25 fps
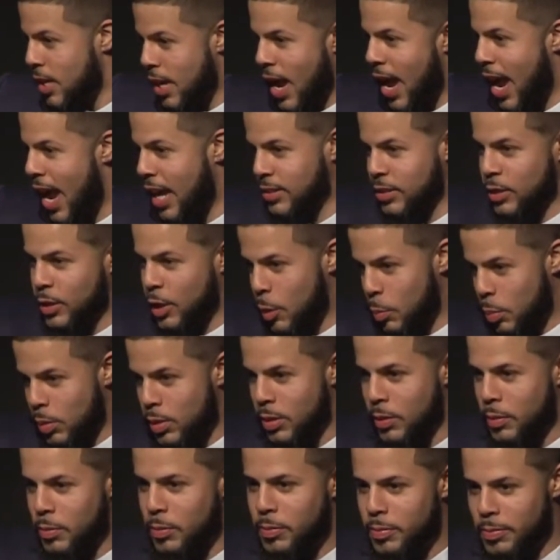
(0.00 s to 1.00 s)
I asked a couple
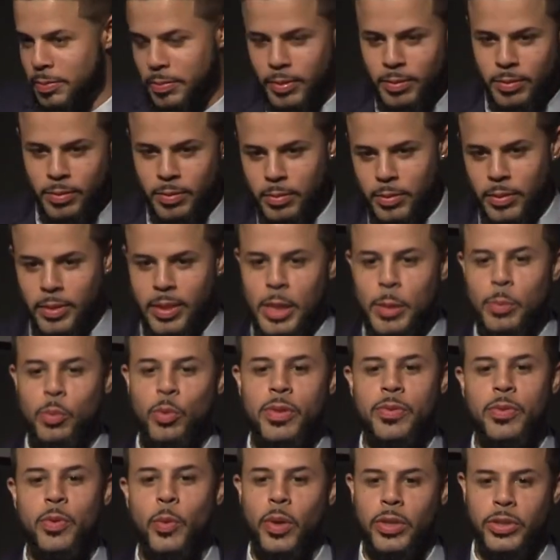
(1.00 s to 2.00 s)
of
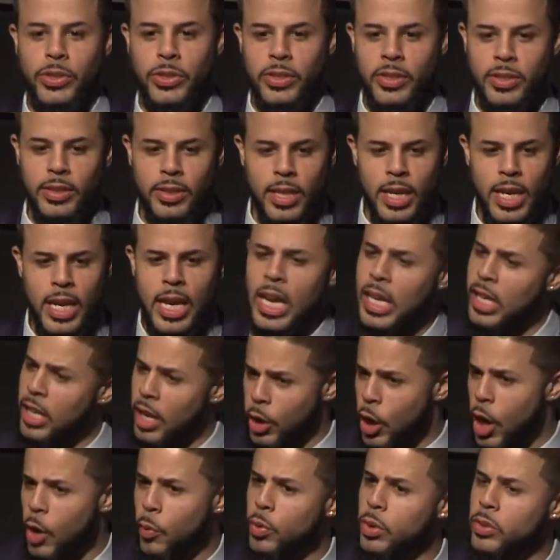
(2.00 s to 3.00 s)
debrief questions, and I
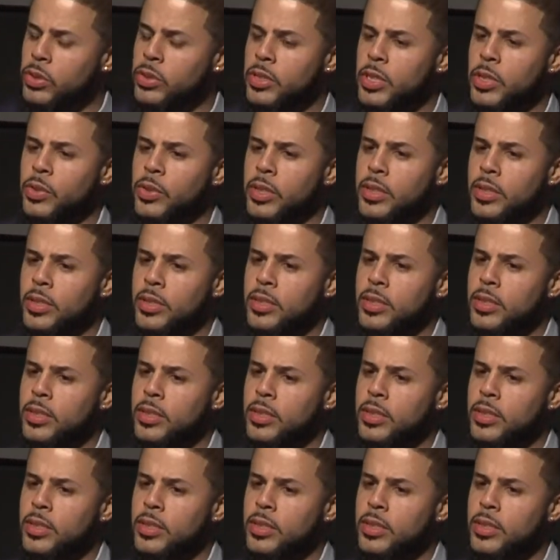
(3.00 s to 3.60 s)
got real serious.